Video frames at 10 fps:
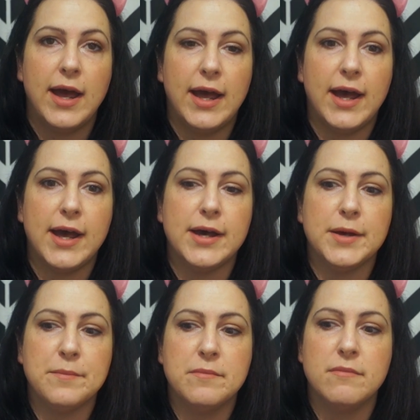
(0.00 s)

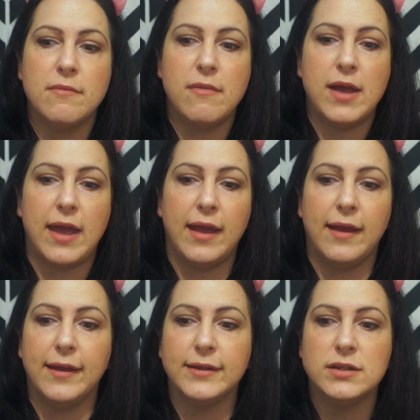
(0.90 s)

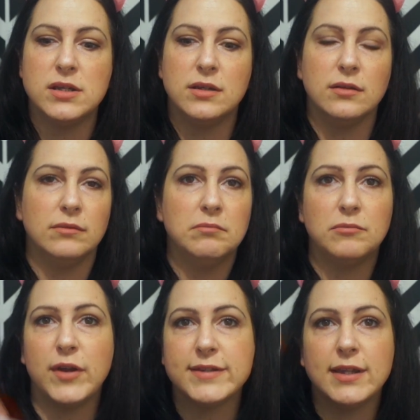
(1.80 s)
and
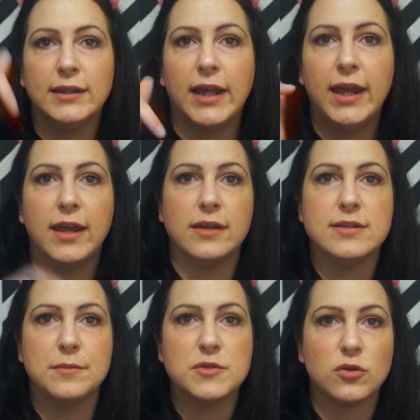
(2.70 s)
press the like and
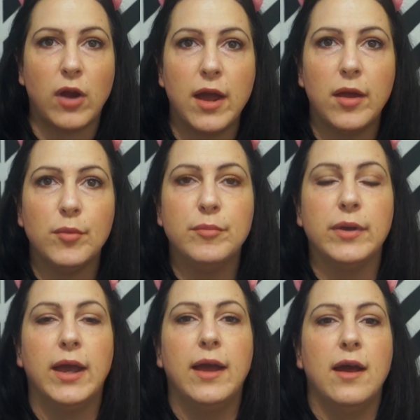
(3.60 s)
subscribe.
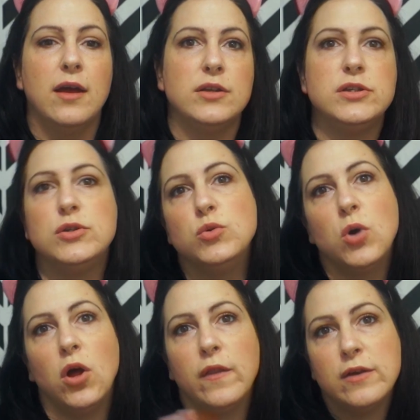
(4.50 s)
Do
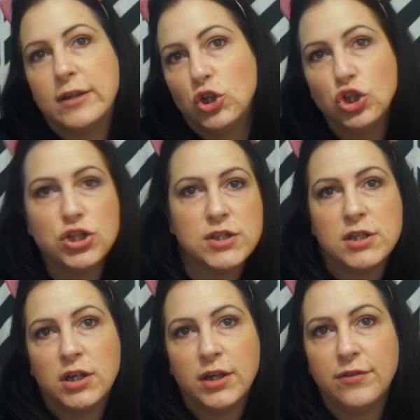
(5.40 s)
all the good
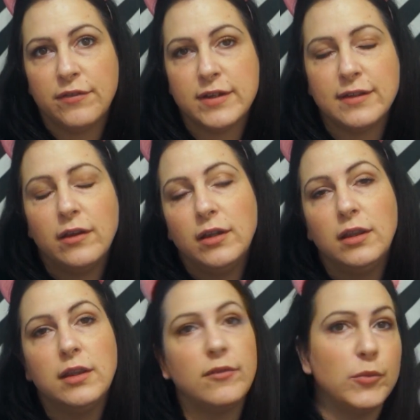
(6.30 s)
stuff because I
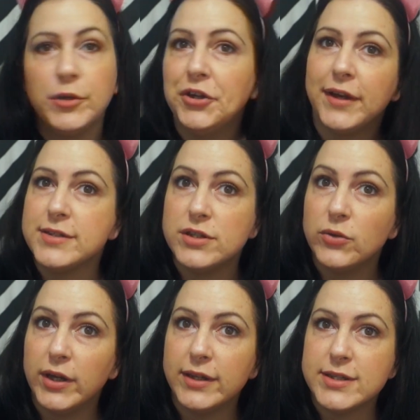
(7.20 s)
love it when you guys
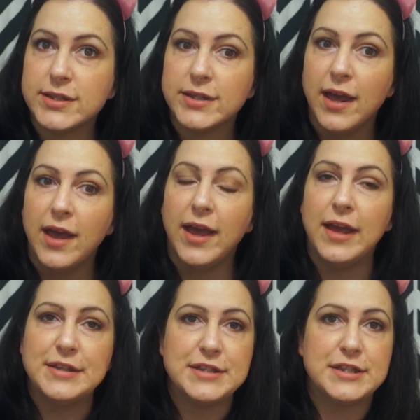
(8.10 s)
do it,
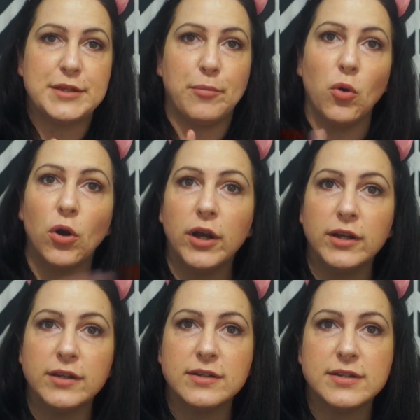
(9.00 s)
and
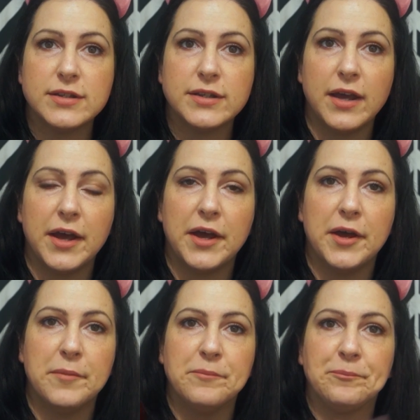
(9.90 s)
support.
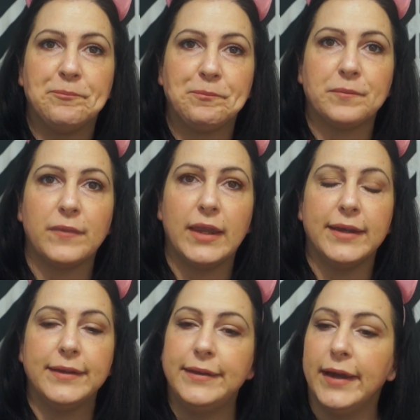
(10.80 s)

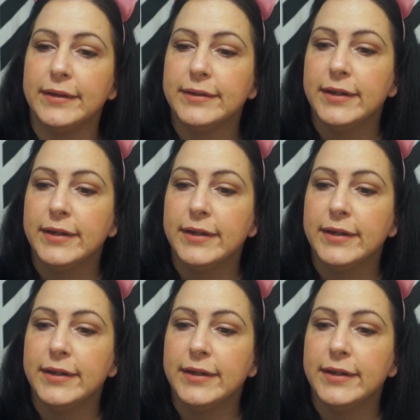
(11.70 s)
Yeah.